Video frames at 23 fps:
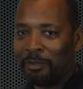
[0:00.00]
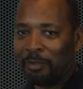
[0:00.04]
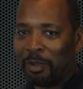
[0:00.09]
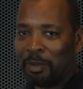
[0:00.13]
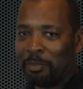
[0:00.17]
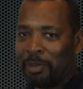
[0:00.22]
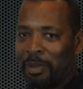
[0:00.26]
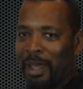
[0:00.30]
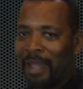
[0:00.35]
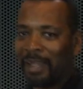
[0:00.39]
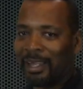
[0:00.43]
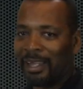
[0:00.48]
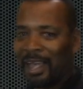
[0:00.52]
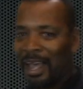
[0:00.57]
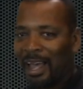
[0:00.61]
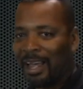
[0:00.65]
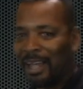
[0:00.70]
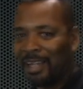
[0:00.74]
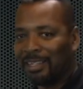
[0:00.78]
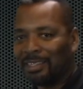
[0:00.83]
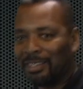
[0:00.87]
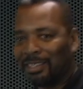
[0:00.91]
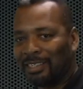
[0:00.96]
we're back,
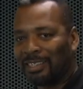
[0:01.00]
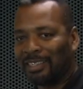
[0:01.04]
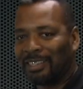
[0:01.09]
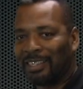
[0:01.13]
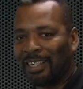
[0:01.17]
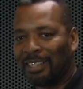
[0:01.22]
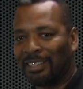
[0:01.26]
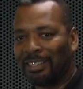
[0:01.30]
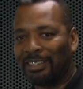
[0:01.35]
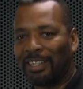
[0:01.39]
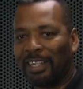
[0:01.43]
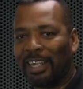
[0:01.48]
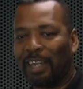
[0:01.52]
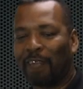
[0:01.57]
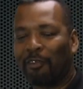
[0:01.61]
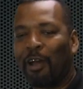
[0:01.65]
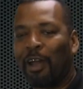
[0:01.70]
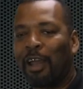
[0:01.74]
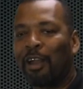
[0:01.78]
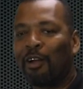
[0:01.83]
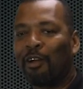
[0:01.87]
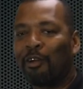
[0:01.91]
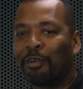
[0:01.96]
guys. Let's dig
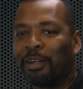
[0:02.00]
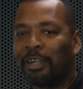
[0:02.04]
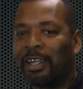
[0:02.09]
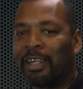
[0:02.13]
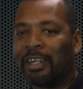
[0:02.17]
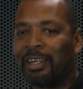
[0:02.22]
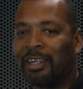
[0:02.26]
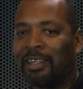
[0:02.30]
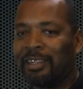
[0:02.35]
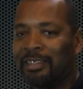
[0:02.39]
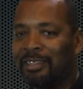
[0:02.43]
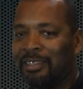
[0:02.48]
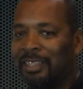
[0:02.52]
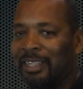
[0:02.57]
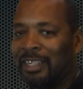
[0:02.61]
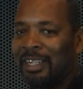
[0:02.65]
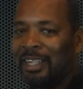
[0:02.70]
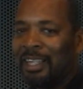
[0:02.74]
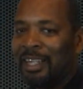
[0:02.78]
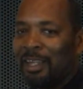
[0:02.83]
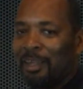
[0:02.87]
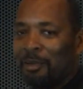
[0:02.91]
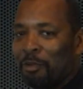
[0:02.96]
right on in.
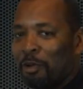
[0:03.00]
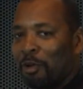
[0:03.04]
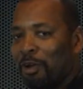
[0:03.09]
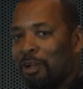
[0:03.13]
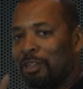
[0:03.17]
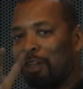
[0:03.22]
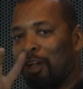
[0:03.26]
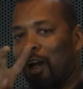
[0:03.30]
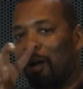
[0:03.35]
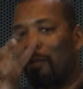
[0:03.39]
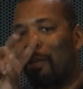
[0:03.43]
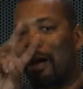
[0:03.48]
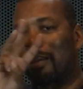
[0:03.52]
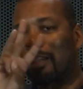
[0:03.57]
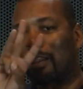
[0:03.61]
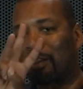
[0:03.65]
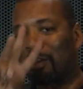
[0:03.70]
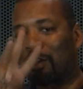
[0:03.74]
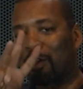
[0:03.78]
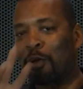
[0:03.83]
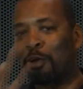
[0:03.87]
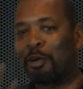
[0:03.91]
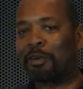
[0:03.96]
We're going to talk about
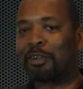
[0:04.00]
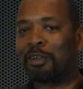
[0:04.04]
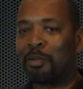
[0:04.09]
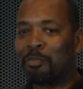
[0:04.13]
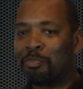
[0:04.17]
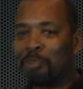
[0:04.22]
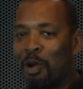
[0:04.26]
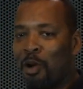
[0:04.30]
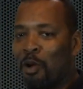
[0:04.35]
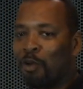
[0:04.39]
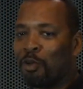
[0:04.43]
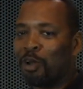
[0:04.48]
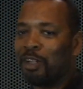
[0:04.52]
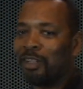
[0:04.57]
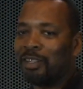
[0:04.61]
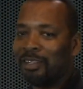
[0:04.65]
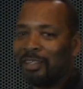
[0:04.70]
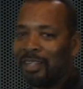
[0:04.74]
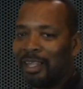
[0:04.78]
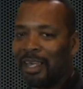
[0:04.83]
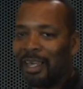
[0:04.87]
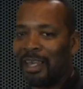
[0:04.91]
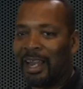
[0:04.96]
the third
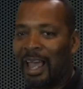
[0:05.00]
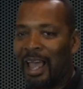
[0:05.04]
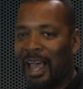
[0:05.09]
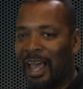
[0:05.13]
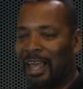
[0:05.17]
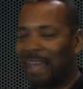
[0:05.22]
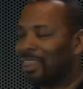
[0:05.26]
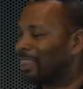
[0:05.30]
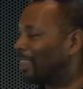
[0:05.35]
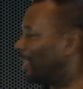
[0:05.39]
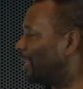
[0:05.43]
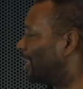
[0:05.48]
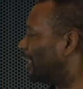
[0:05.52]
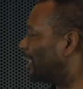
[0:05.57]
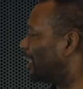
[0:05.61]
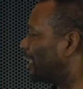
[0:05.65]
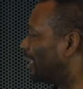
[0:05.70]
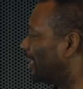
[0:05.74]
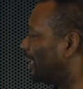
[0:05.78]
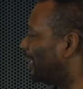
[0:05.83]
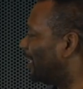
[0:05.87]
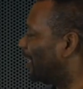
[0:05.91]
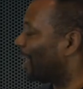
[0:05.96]
component that I
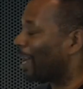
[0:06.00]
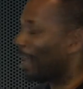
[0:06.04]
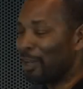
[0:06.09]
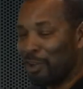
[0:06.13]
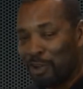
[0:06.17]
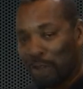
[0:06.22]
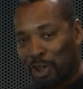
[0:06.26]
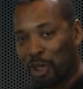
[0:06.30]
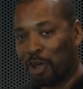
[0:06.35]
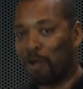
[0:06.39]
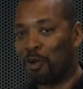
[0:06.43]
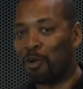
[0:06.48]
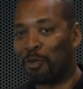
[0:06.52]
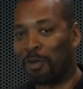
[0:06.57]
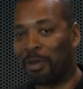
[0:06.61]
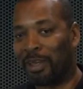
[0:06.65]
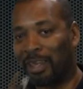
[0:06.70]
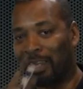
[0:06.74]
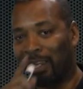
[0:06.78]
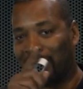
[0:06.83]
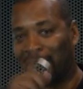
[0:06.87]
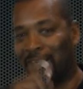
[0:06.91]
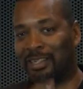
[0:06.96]
think and I know
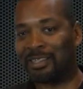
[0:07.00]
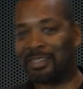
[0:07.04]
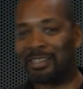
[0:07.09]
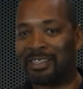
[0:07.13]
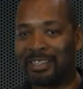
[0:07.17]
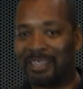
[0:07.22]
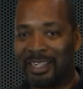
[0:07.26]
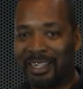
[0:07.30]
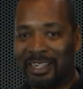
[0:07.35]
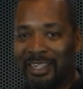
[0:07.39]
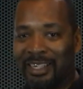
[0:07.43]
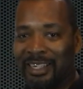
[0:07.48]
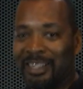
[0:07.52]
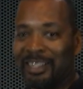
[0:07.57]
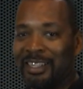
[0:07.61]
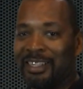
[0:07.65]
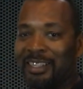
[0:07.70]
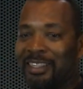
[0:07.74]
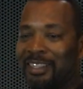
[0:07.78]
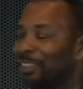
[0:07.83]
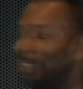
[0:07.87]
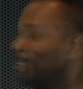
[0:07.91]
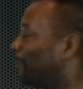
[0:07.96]
is
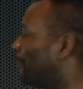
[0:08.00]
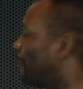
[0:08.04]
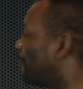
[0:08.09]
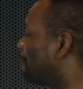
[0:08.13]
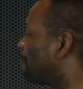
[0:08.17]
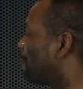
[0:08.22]
it's